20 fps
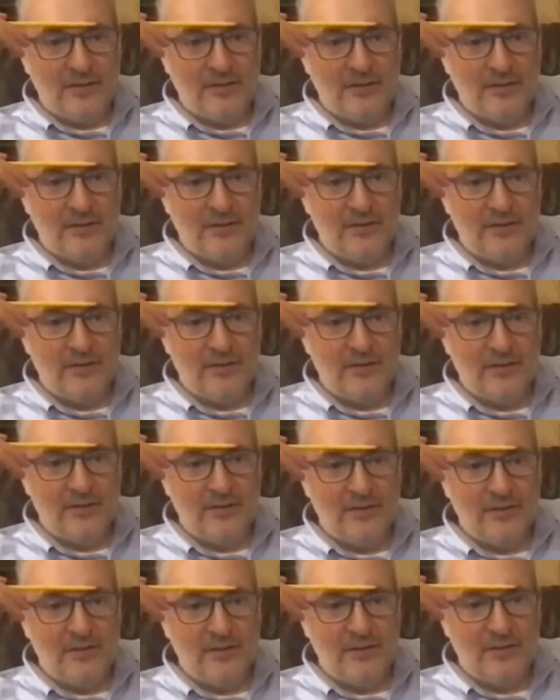
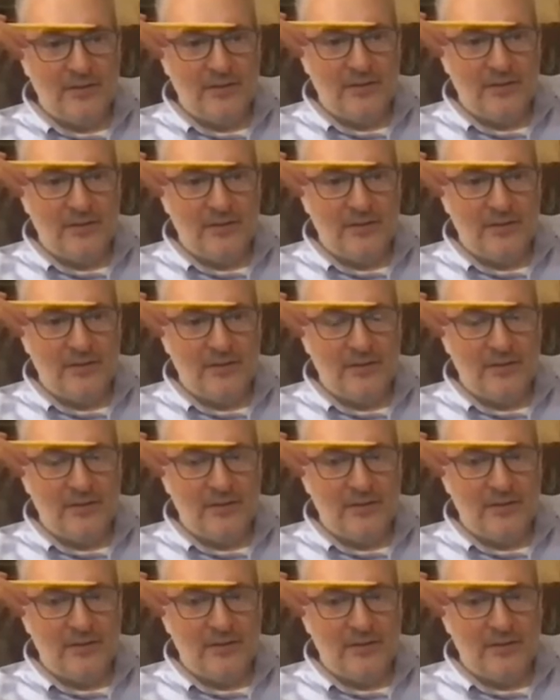
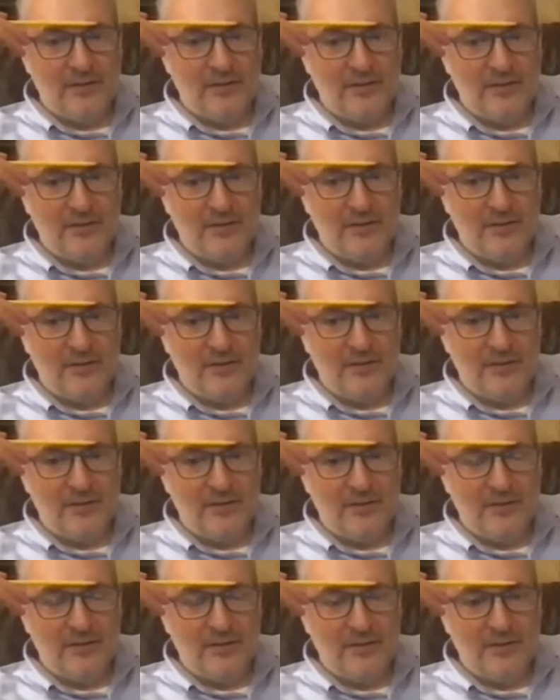
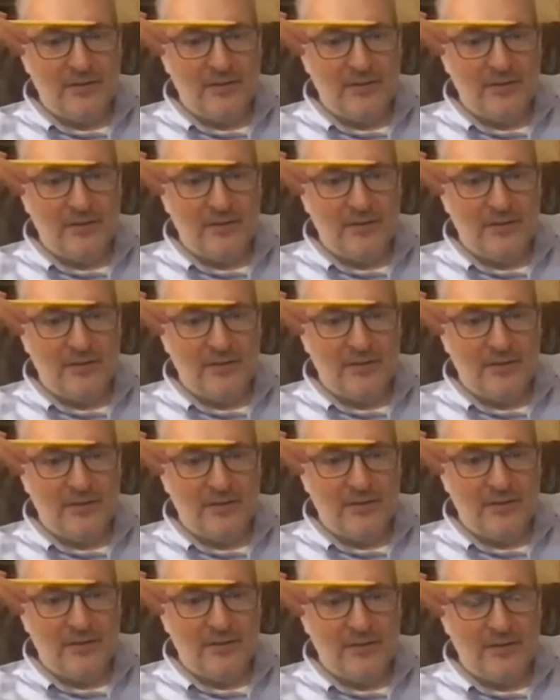
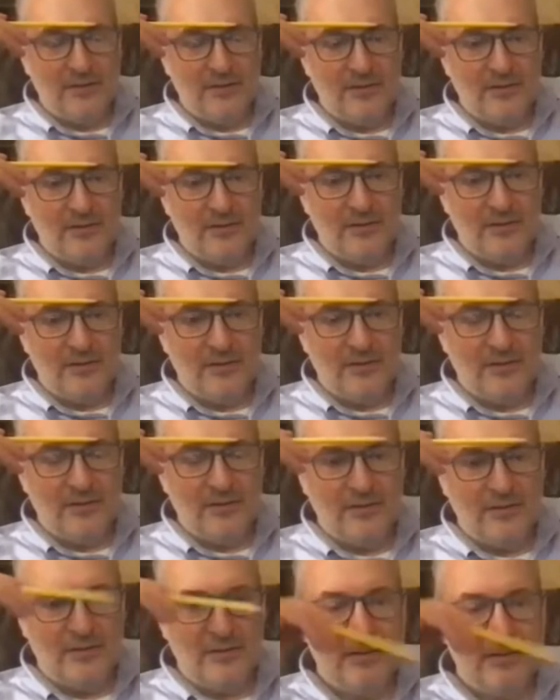
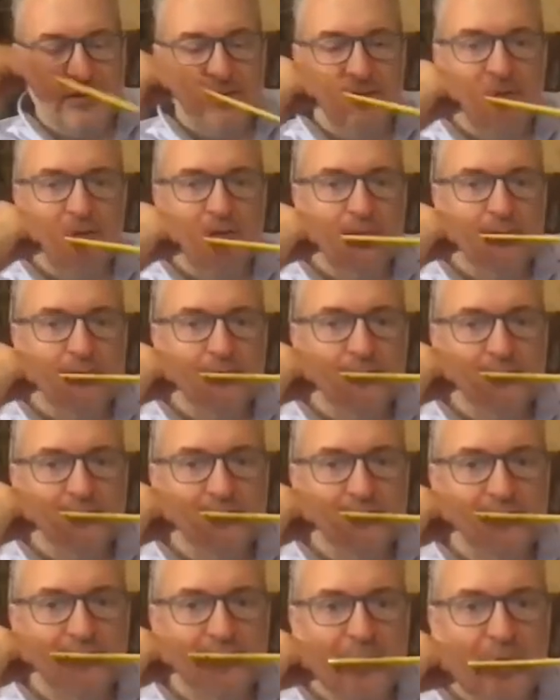
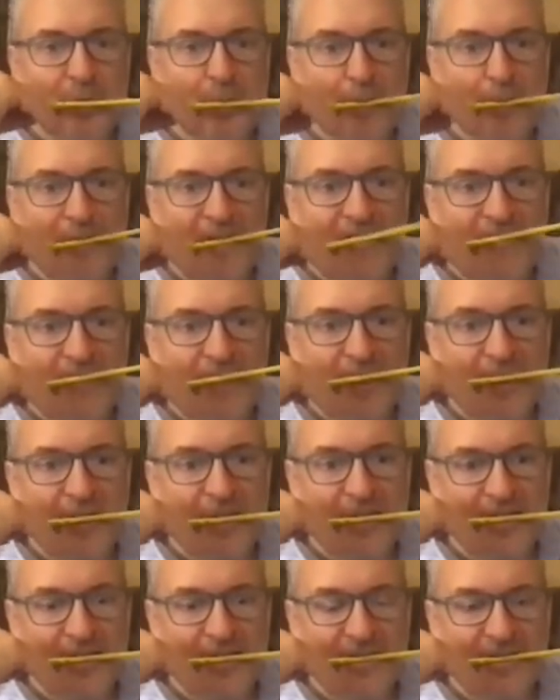
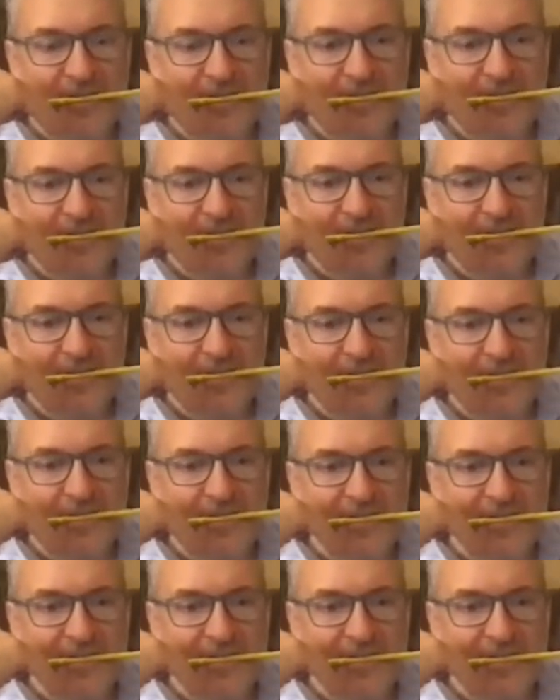(not speaking)